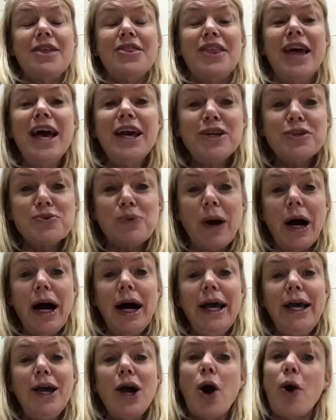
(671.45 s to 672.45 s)
that is
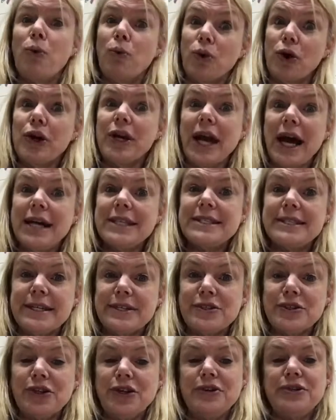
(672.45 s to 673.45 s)
why we're not
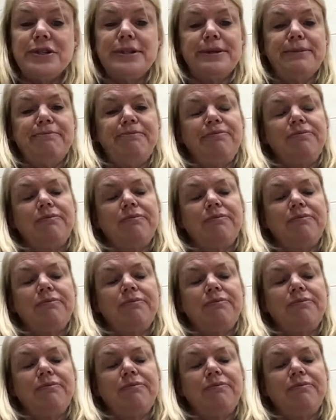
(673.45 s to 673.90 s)
sisters.